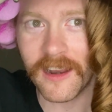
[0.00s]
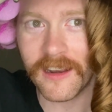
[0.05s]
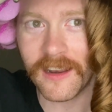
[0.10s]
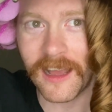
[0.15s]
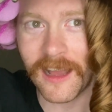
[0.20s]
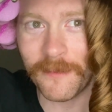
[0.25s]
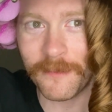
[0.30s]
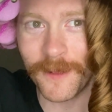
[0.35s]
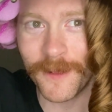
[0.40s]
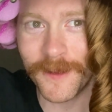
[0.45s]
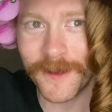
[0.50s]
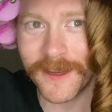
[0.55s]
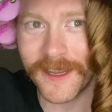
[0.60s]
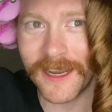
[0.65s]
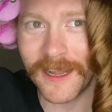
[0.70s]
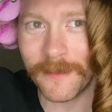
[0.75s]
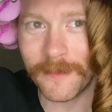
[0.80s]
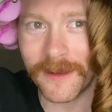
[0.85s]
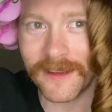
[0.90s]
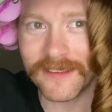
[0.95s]
I'm looking
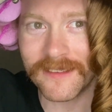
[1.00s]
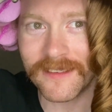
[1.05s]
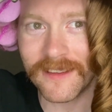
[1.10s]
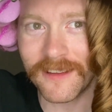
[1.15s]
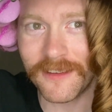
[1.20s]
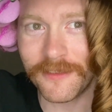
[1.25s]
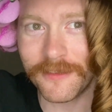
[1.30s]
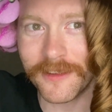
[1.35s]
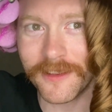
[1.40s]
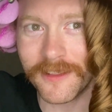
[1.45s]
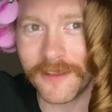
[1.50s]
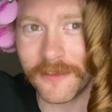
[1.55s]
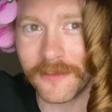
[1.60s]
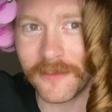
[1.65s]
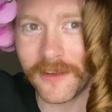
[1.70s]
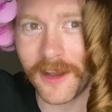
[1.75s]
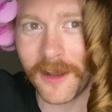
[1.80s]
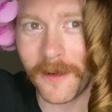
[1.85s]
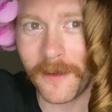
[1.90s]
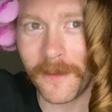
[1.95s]
at myself in the
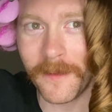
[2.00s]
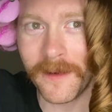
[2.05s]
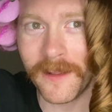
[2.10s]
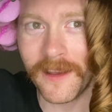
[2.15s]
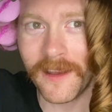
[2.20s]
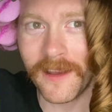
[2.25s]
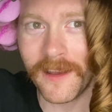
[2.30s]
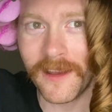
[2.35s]
phone.